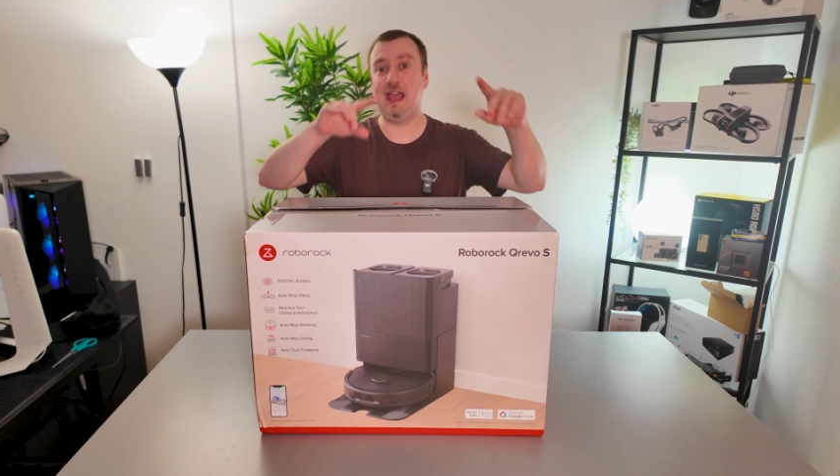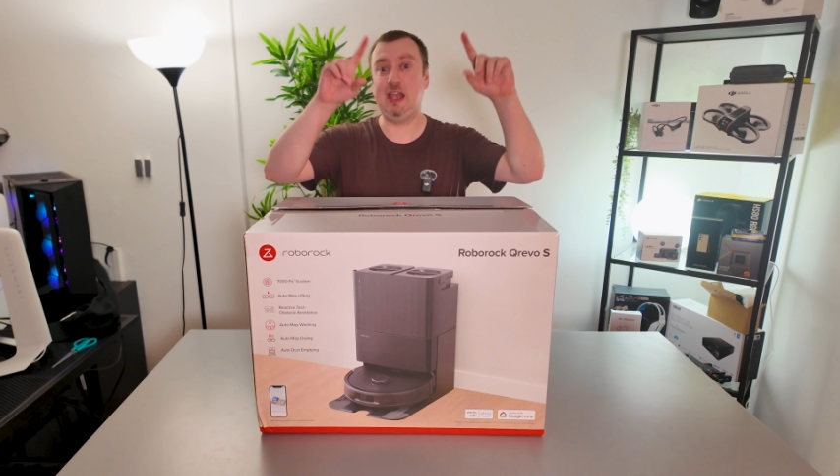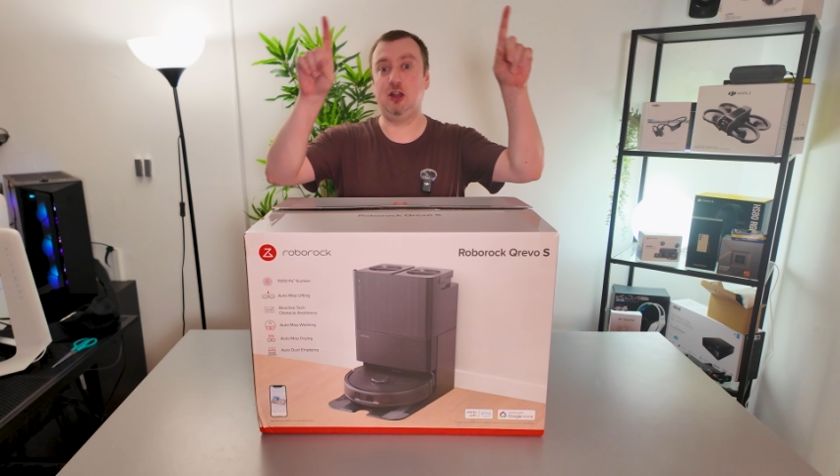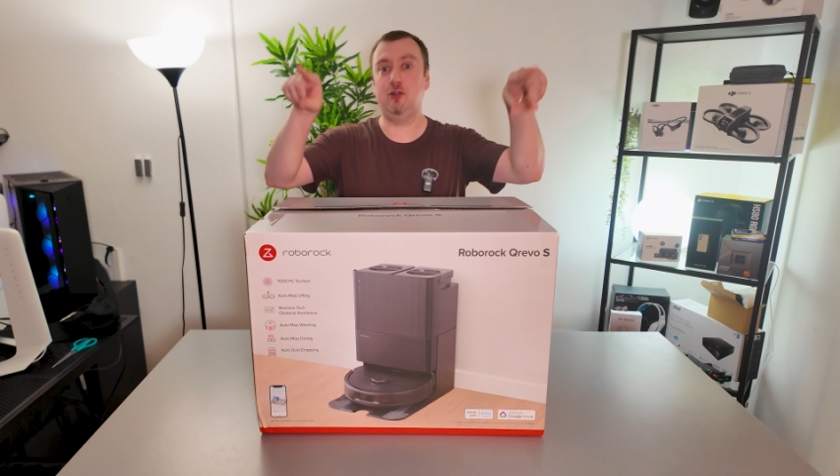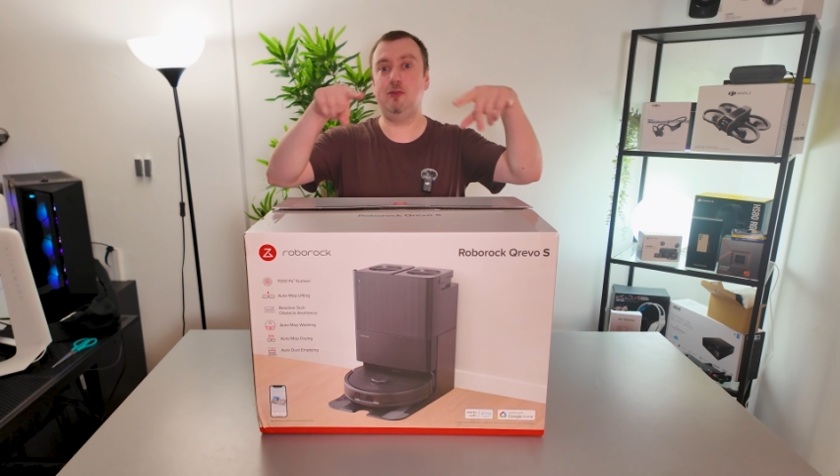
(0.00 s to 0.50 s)

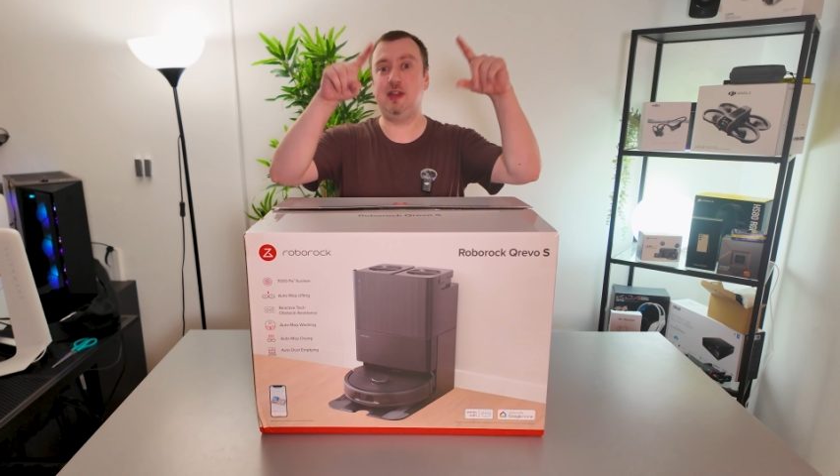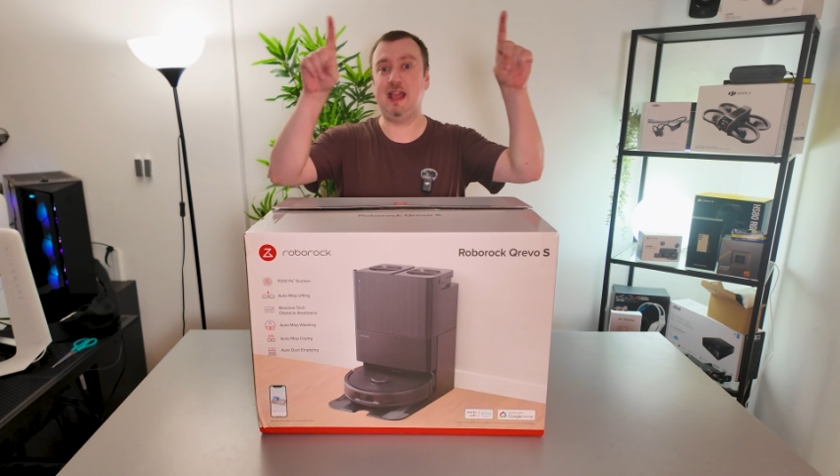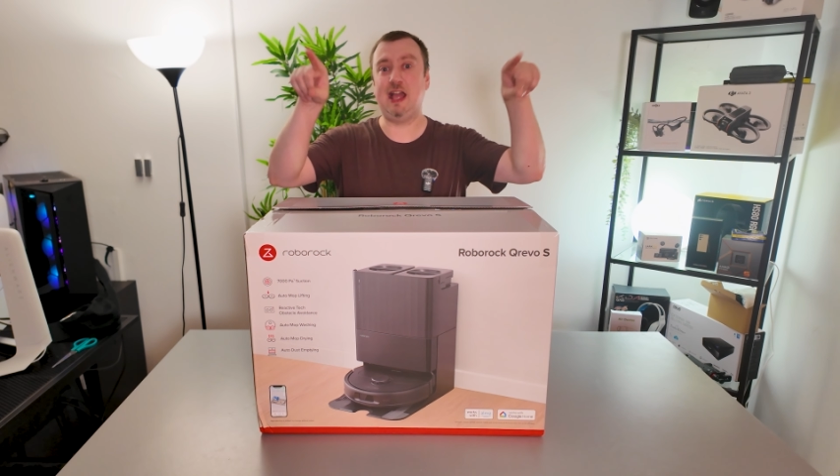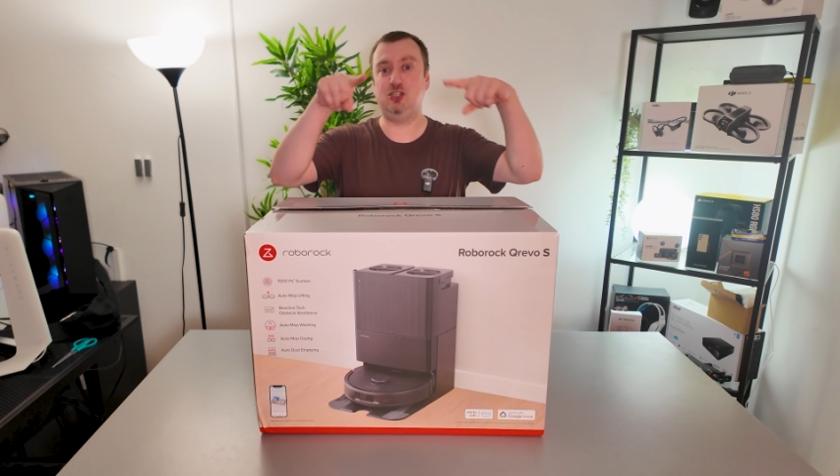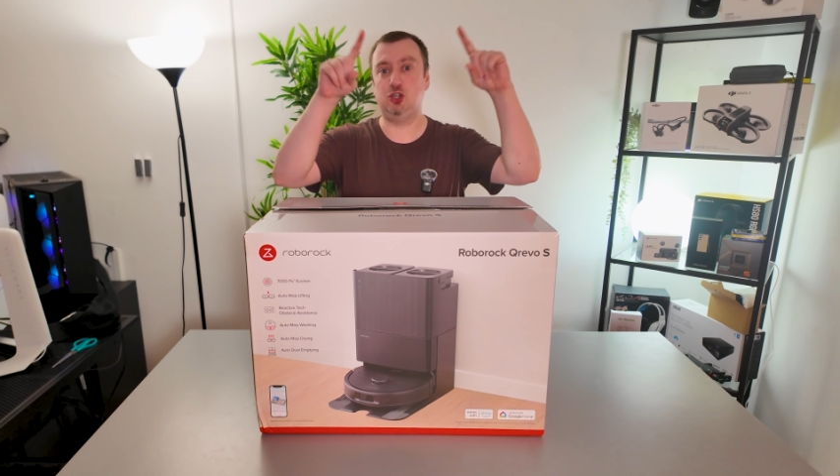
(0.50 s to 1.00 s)

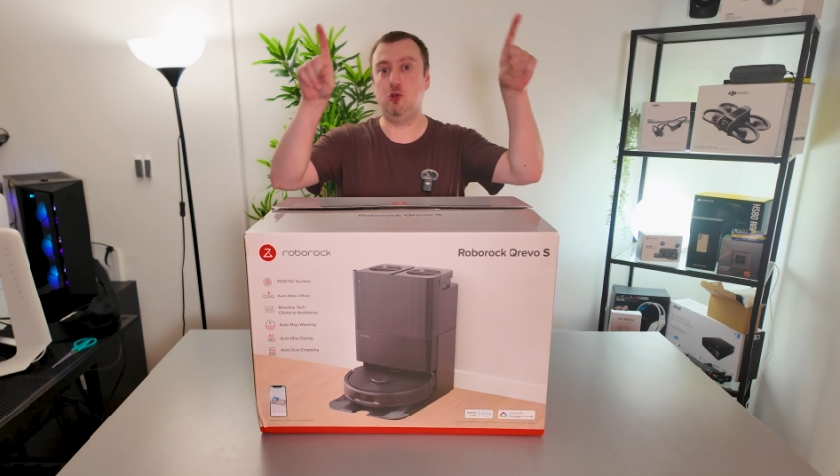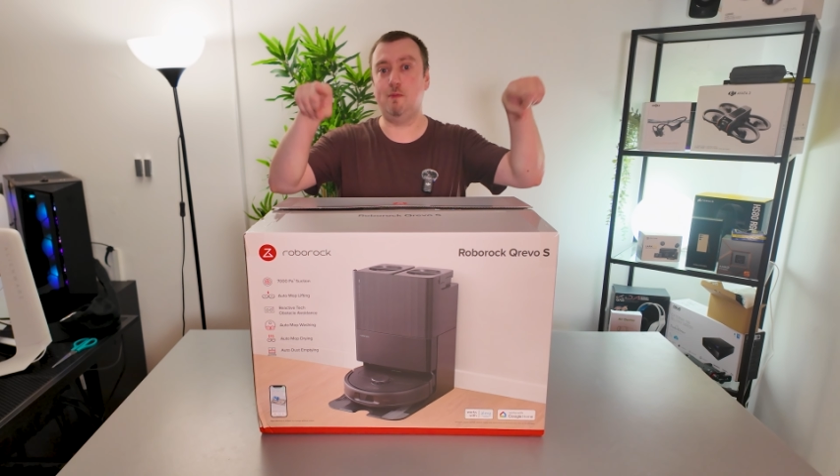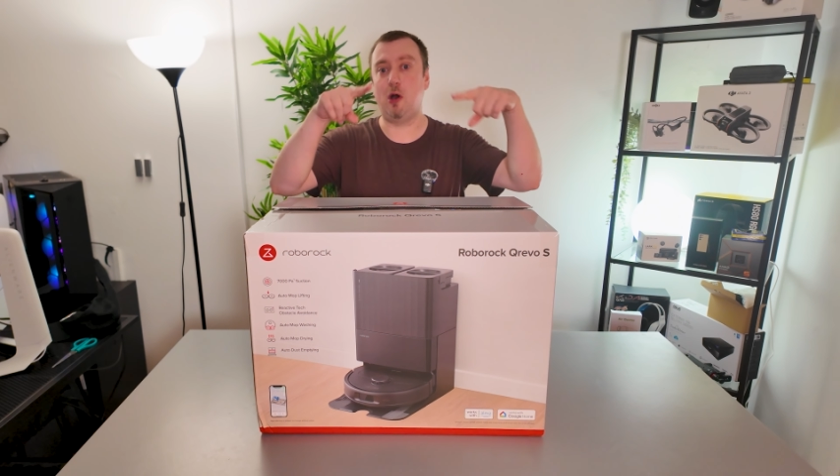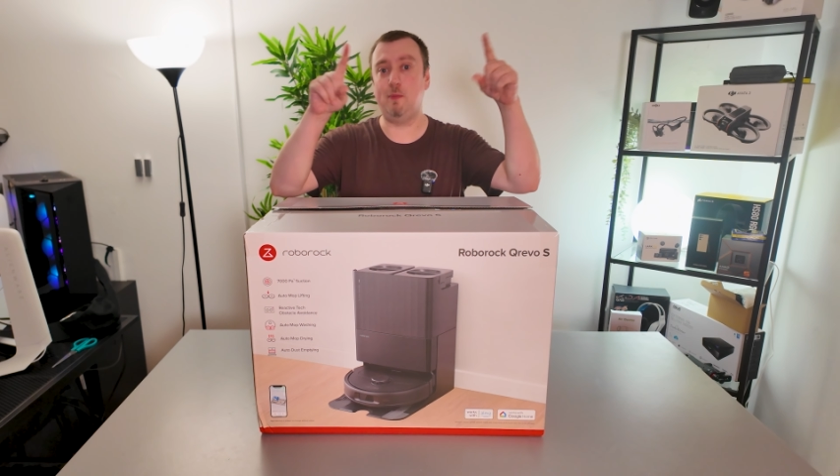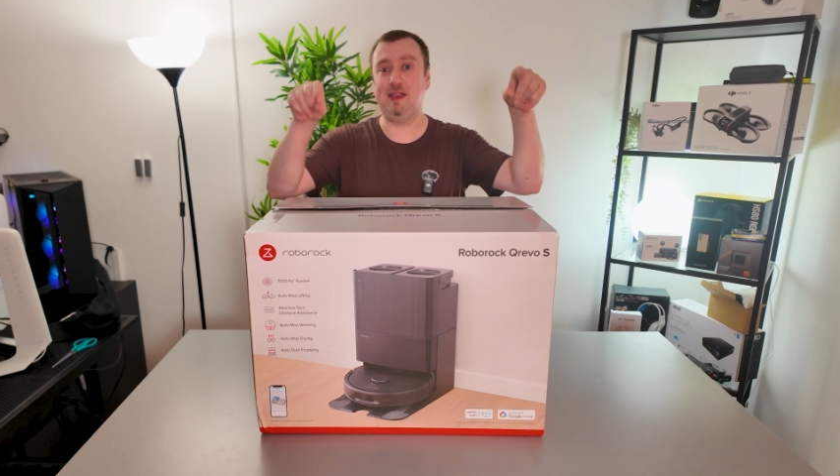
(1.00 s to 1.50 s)
including a dual
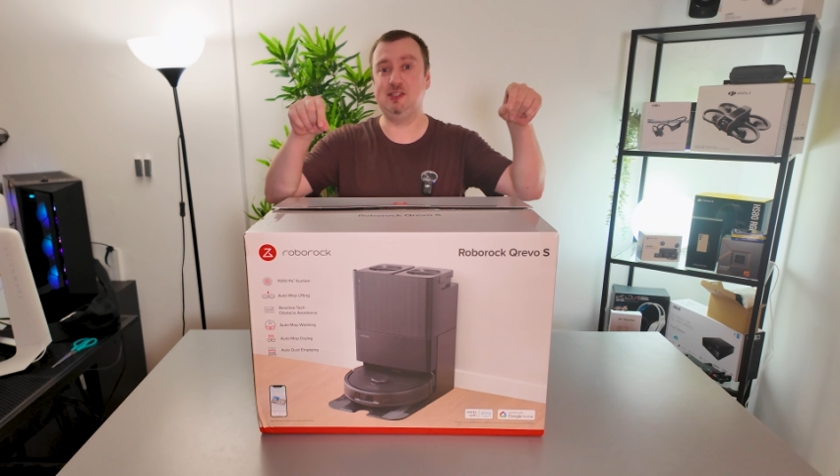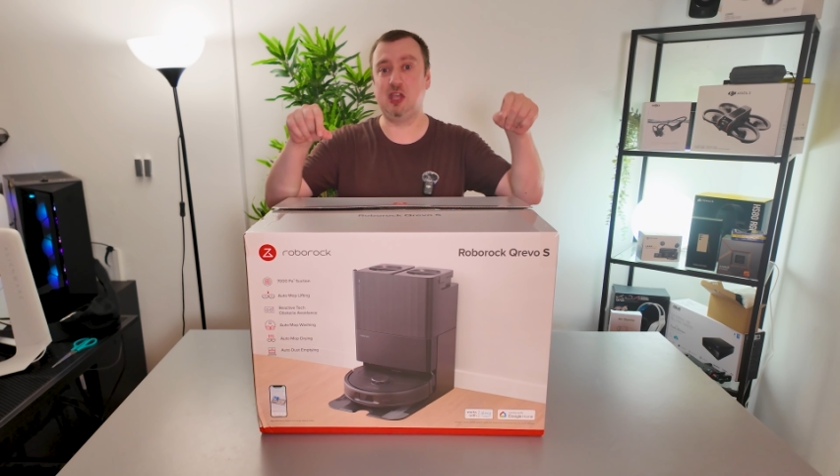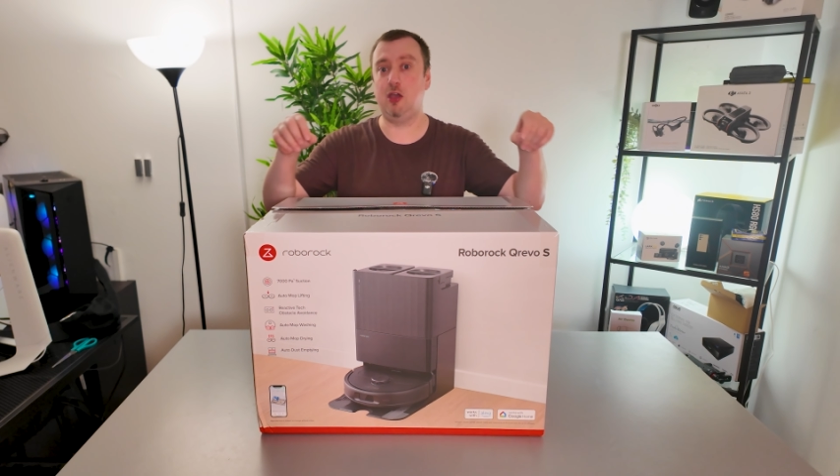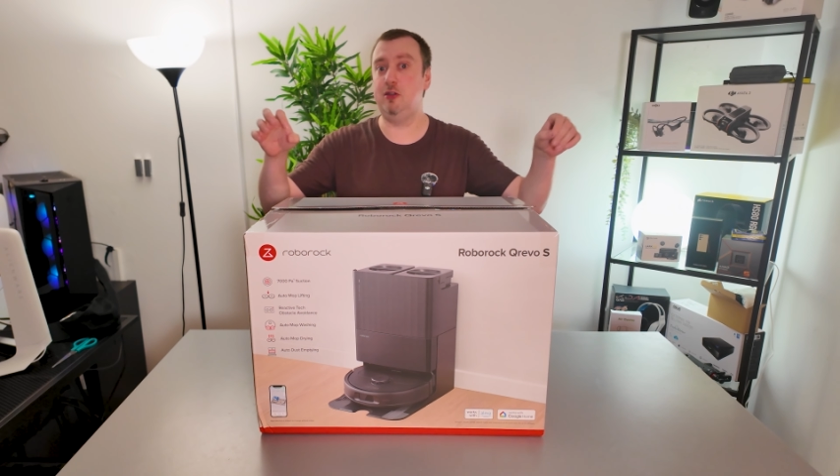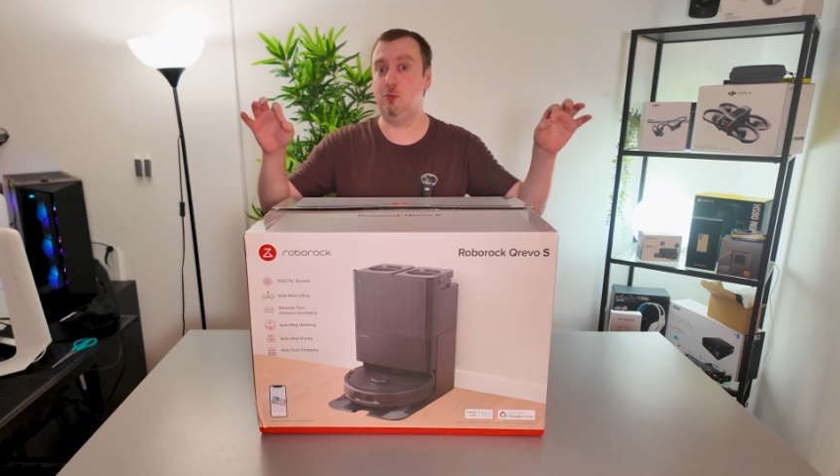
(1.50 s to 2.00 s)
mopping
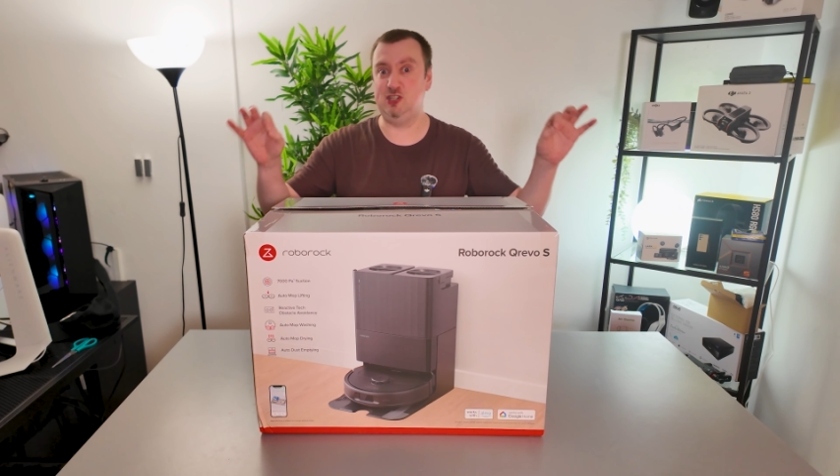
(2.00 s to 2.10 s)
zone,